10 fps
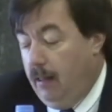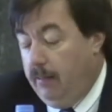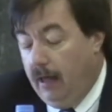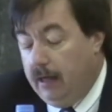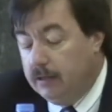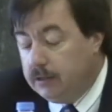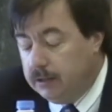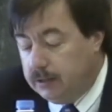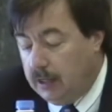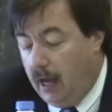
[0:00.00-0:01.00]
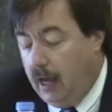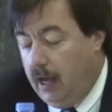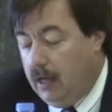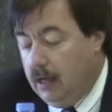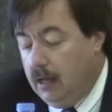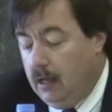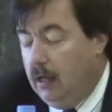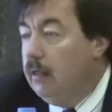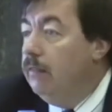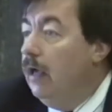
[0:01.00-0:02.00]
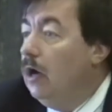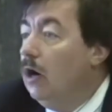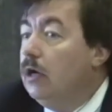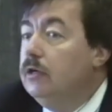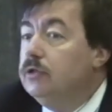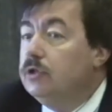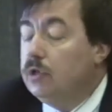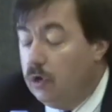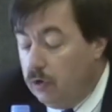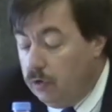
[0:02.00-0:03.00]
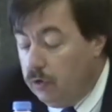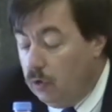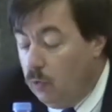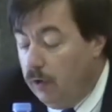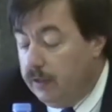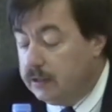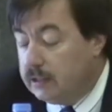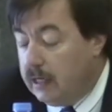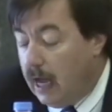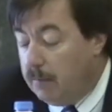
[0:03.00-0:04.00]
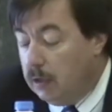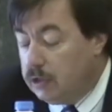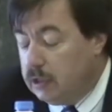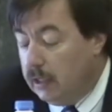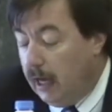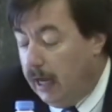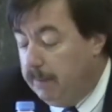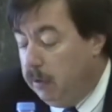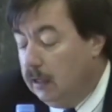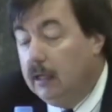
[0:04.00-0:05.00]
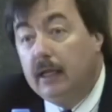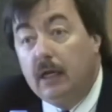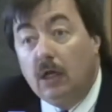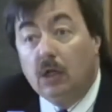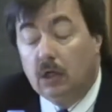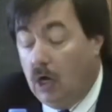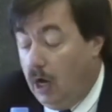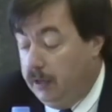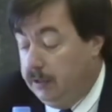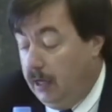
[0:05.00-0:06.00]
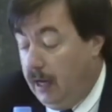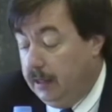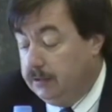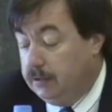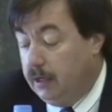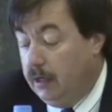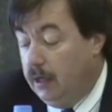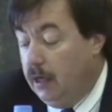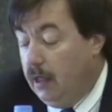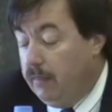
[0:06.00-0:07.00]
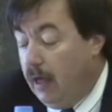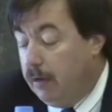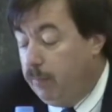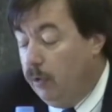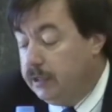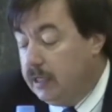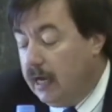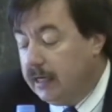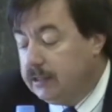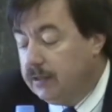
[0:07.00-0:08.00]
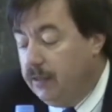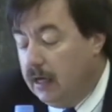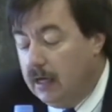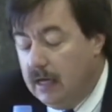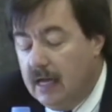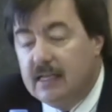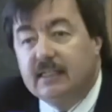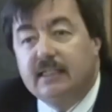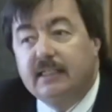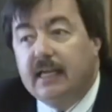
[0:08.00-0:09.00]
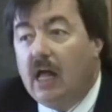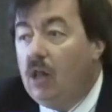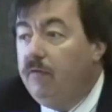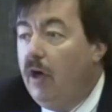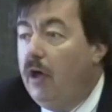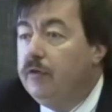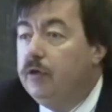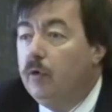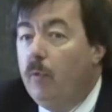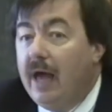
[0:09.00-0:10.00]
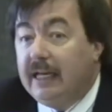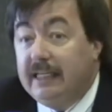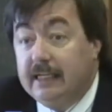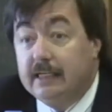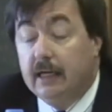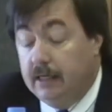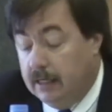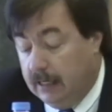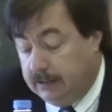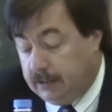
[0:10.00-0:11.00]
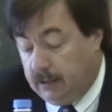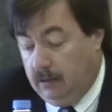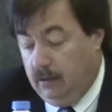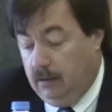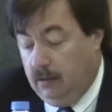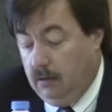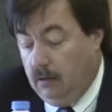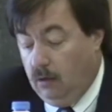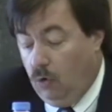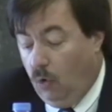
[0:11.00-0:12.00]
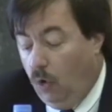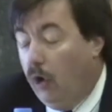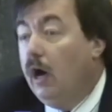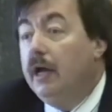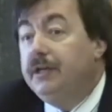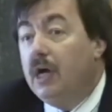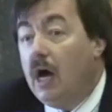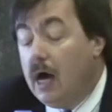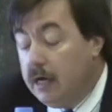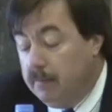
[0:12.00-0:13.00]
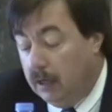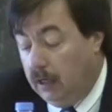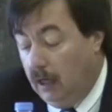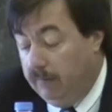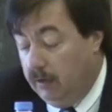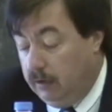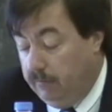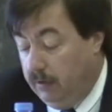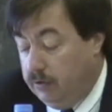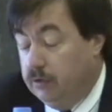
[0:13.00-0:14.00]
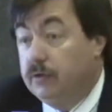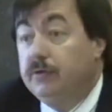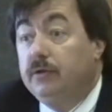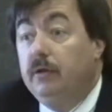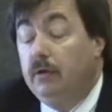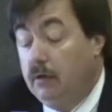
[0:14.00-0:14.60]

That is to say, they are concerned with establishing a political context that protects the self-directedness or autonomy of individuals,